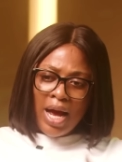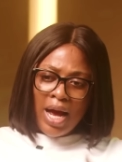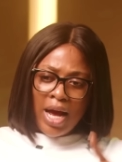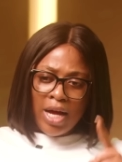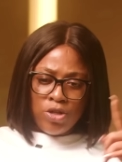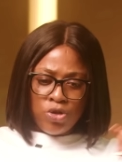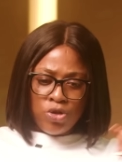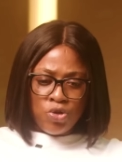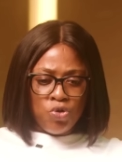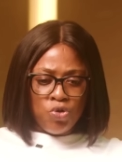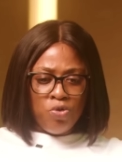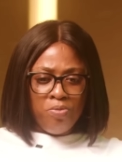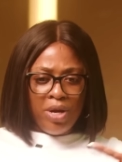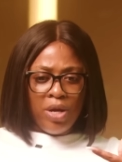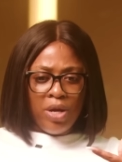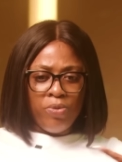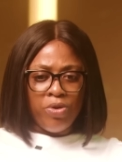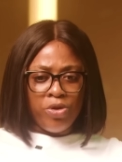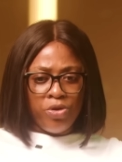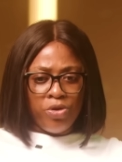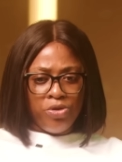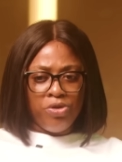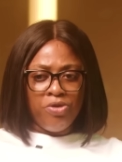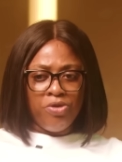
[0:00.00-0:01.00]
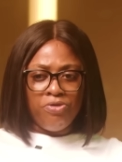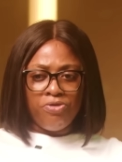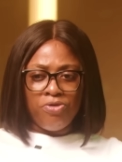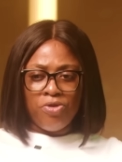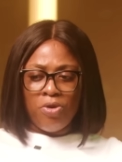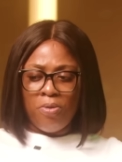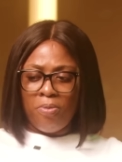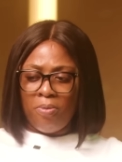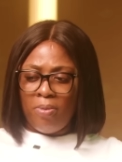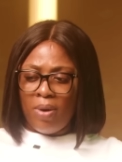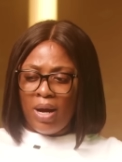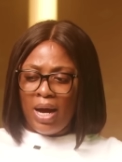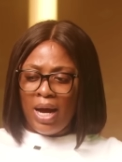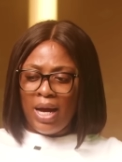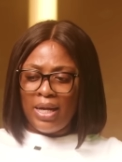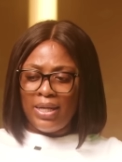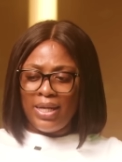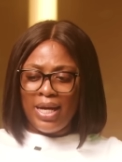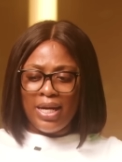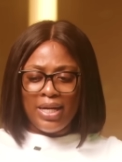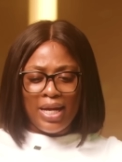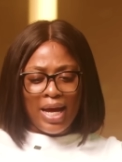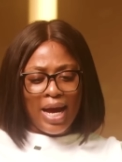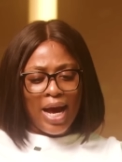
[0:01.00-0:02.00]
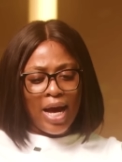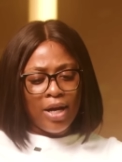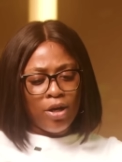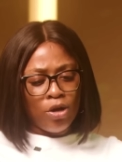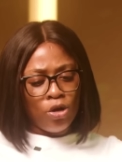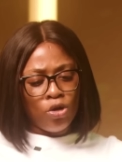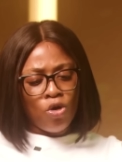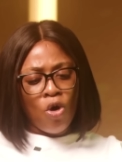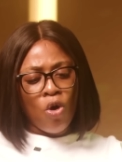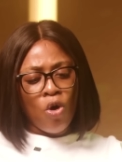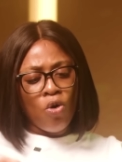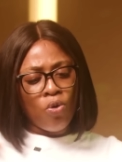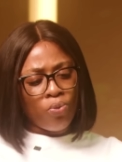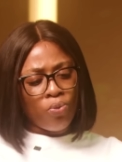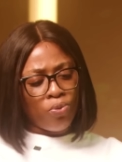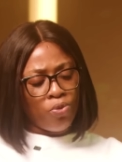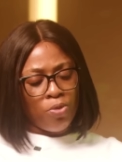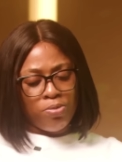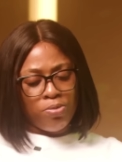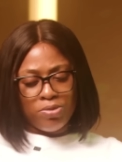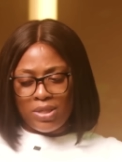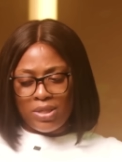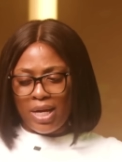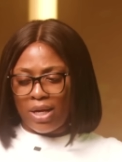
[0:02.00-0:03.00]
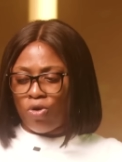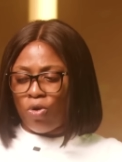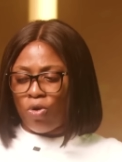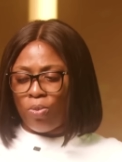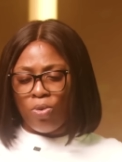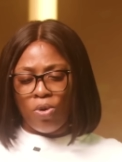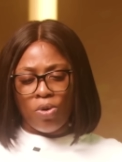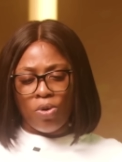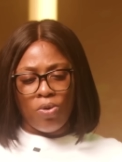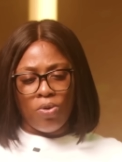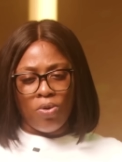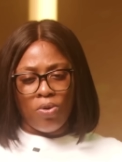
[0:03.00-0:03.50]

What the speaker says: and two men with uniform, and then they had long ropes like koboko.